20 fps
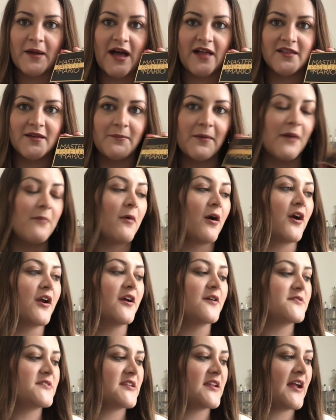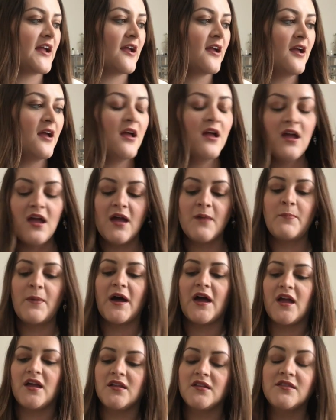Palette by Mario today.
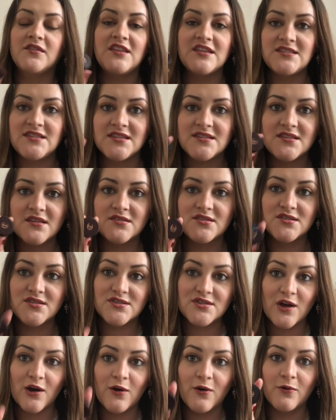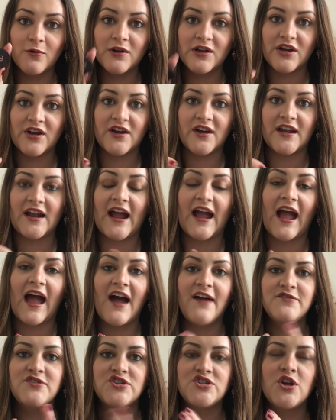But this is so good. I
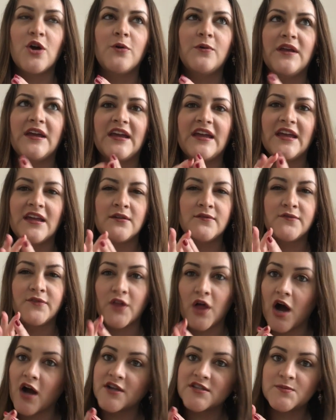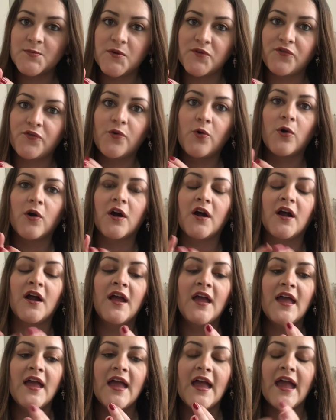have shown it in vlogs before
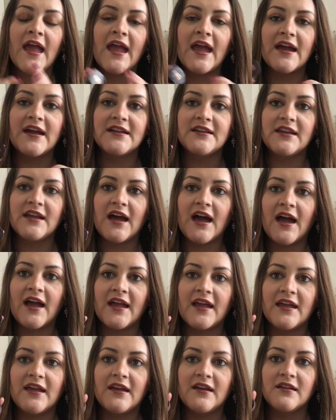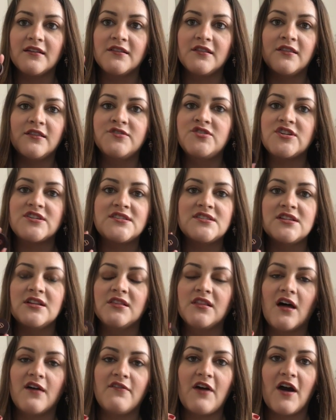and I just
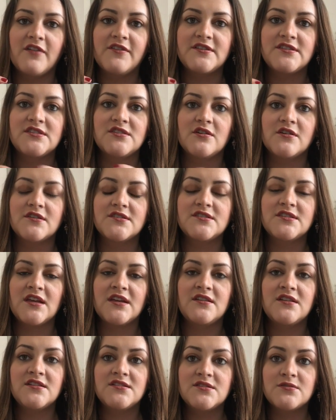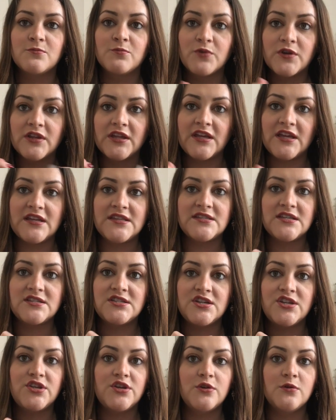love how this looks, and it's really easy
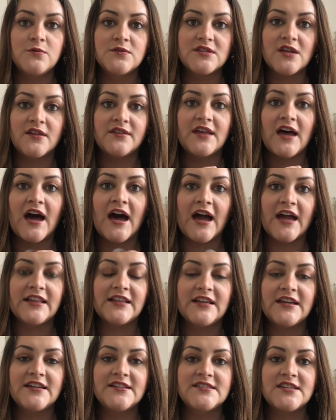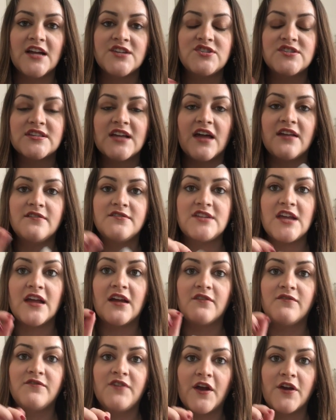to use on the eyelids. I just kind of
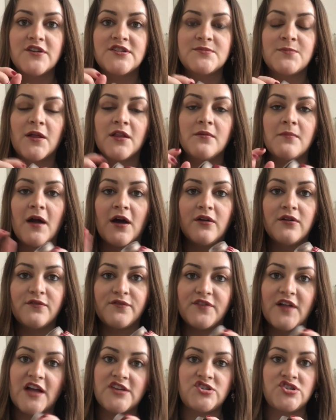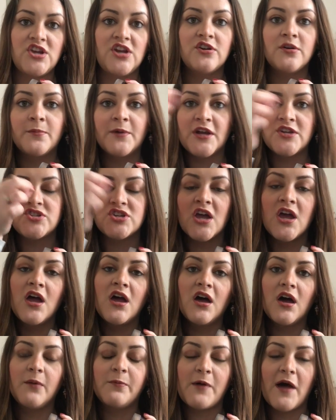take a very small amount of flat shader brush,
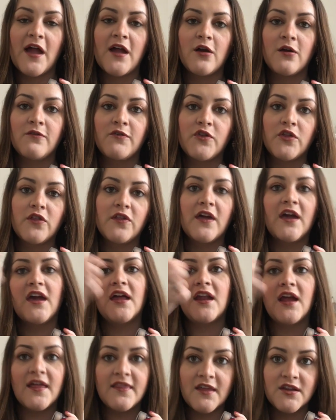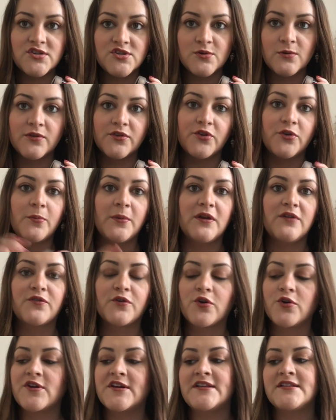apply it over the lid, and then do a little bit
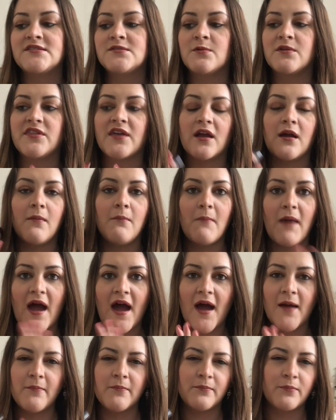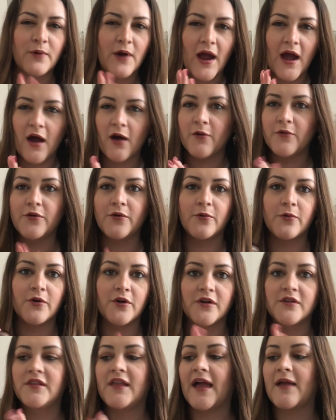of crease with like a matte brown
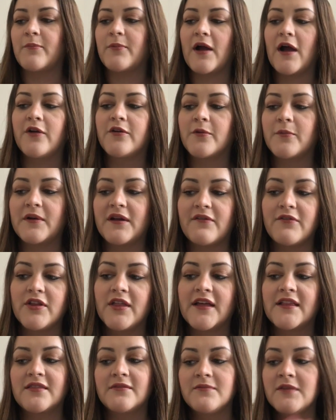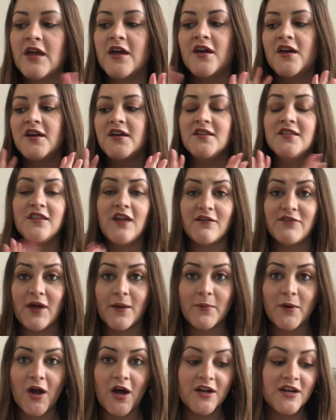or light brown or whatever. Like, love
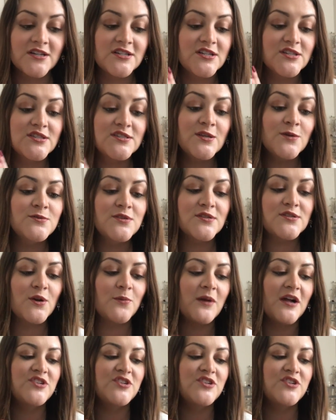that product so, so, so